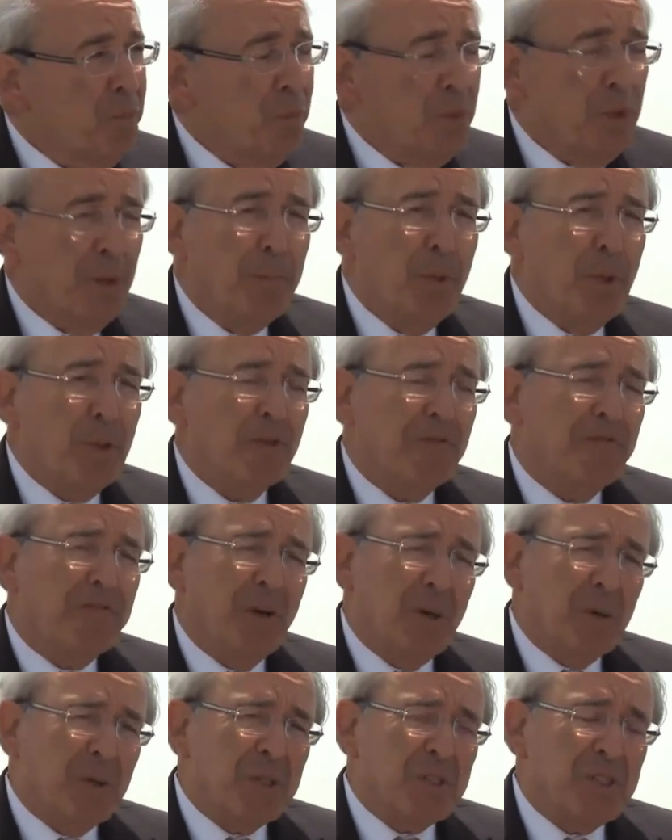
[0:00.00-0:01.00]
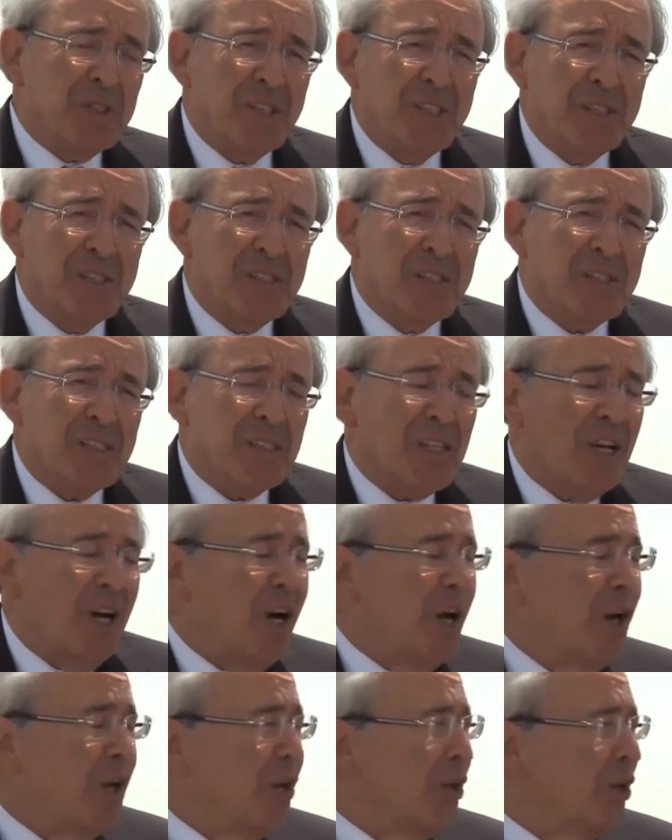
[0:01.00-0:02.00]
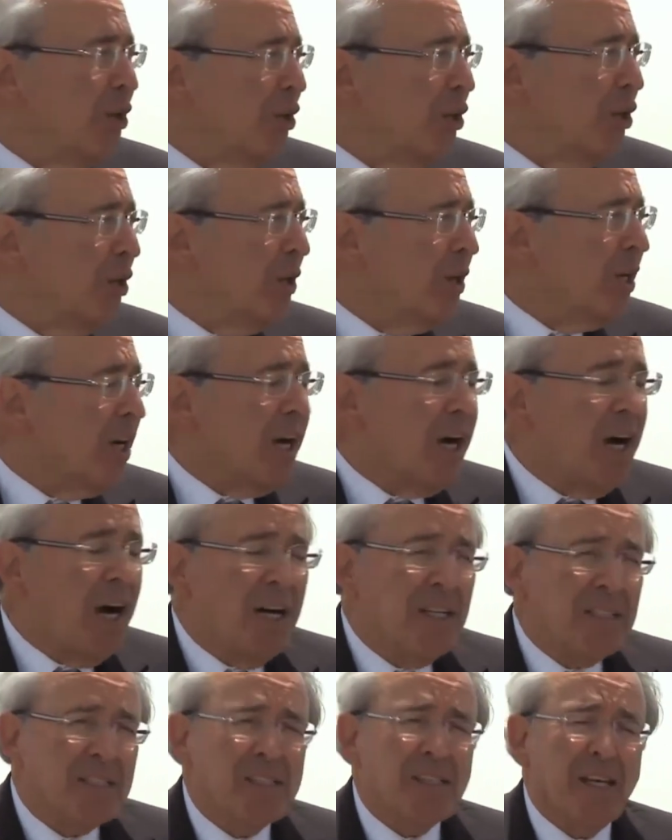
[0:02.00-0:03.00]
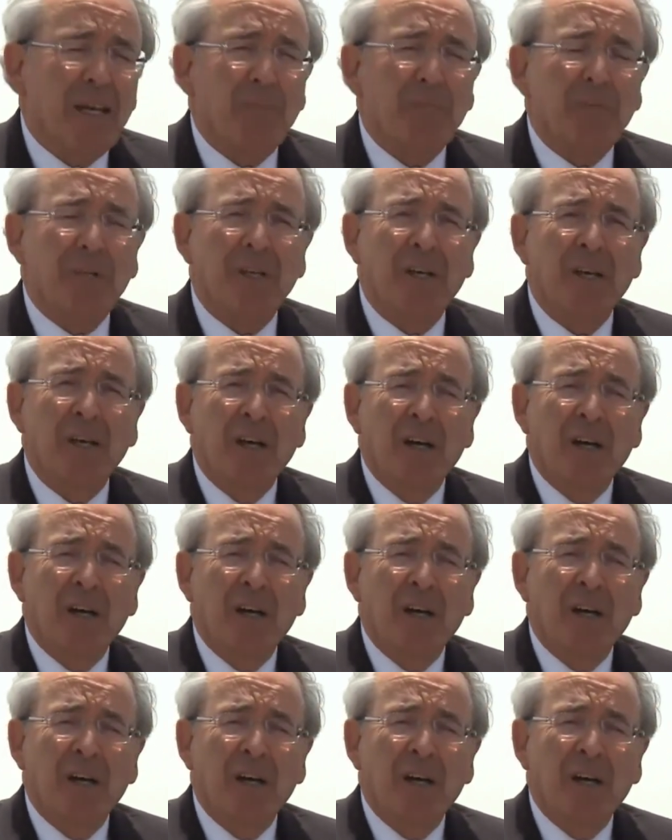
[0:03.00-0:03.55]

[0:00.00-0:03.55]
The book focuses on the concept